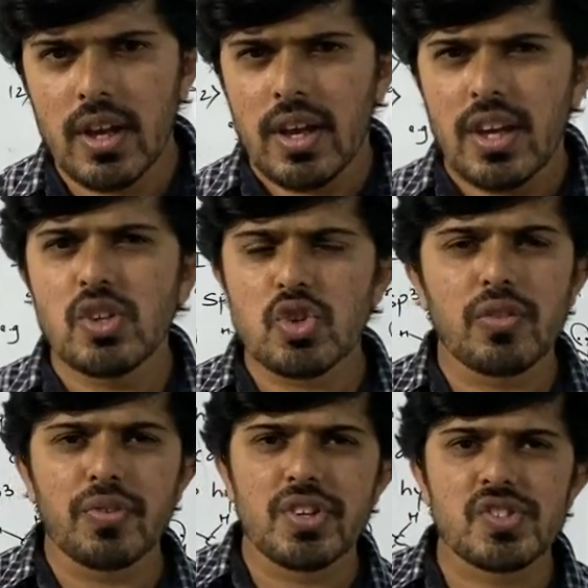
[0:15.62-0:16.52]
In
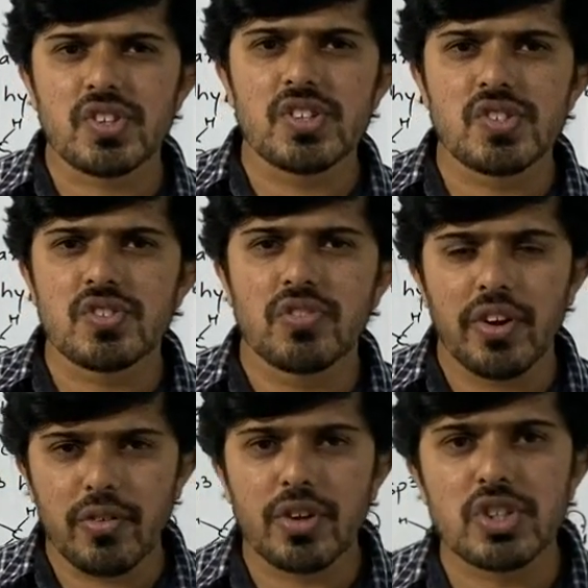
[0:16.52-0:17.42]
short, we discussed the
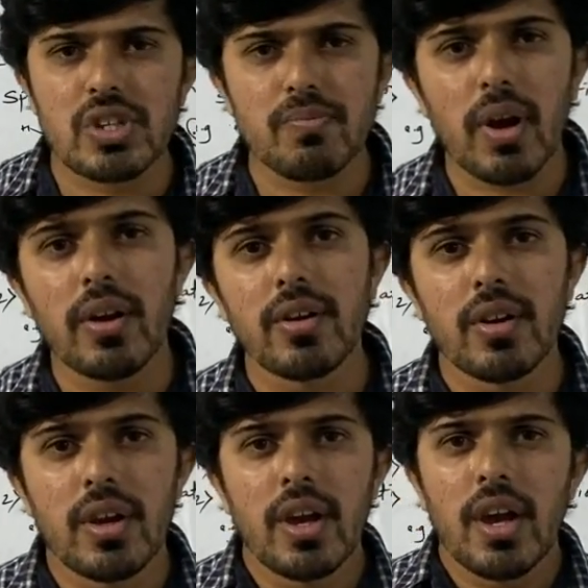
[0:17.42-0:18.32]
introduction part
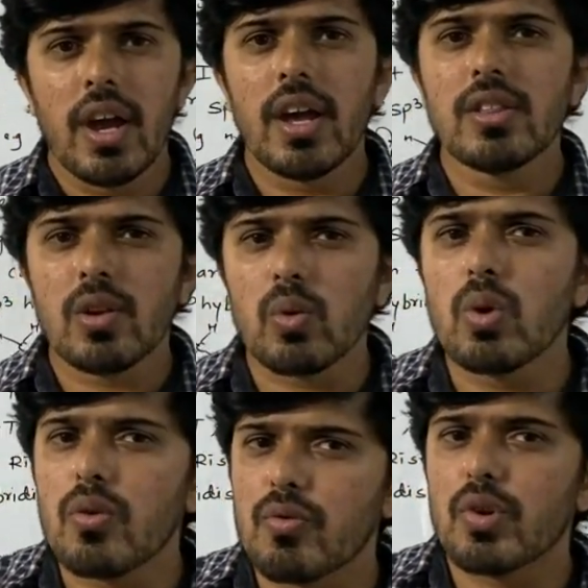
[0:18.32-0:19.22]
and the role
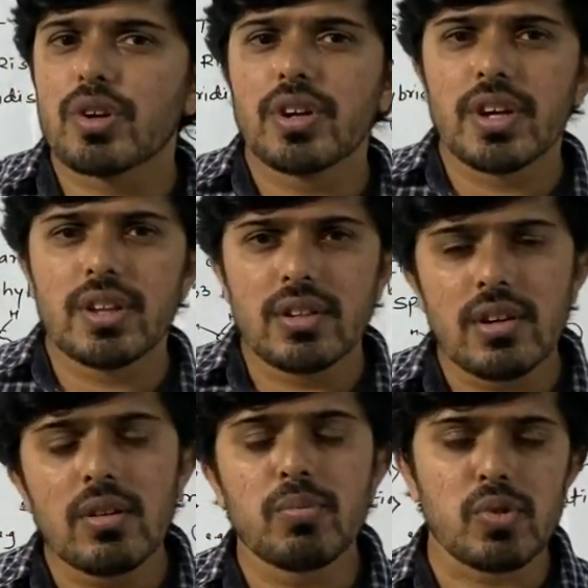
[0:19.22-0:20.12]
of water in the
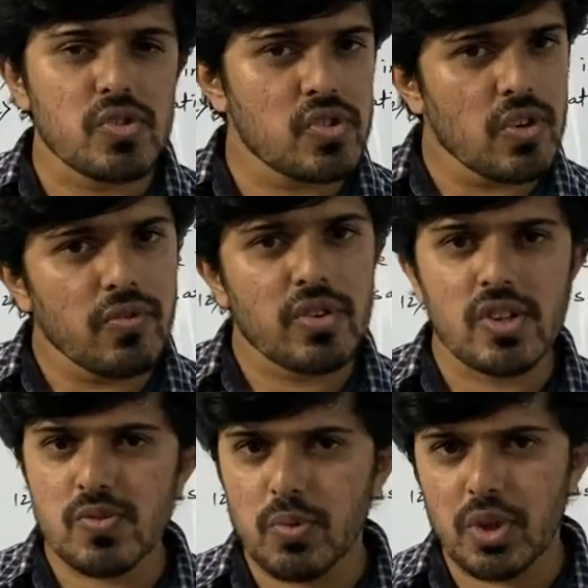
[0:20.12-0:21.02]
process of
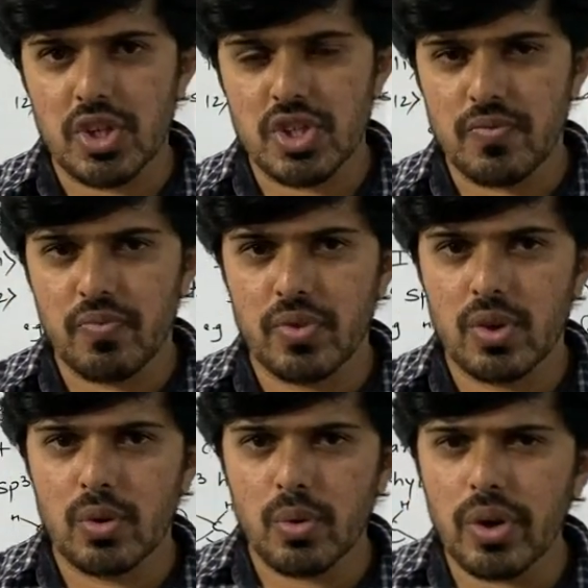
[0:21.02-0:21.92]
transportation.
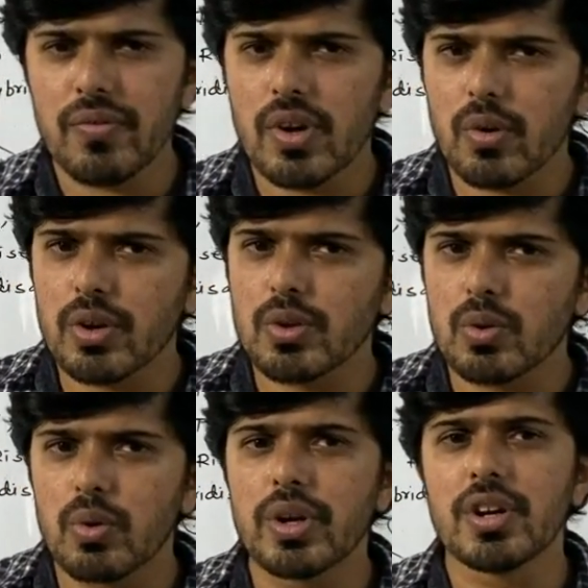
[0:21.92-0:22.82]
Today we are going to
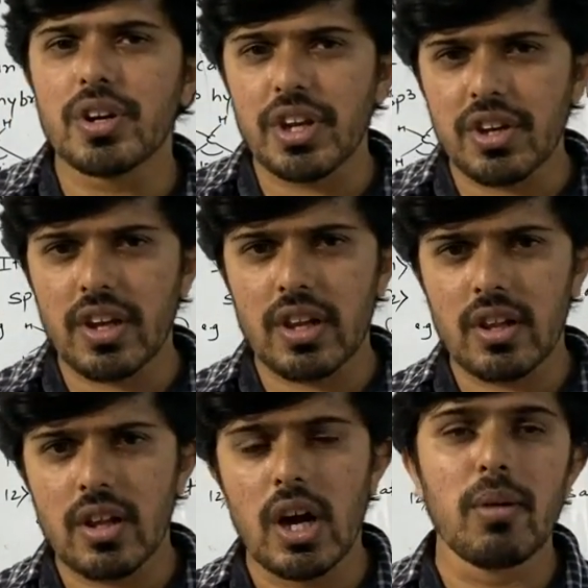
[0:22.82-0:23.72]
go in detail
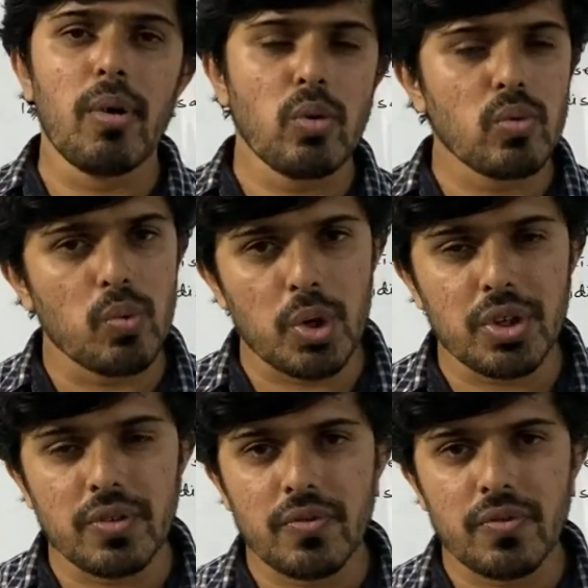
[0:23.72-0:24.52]
about water.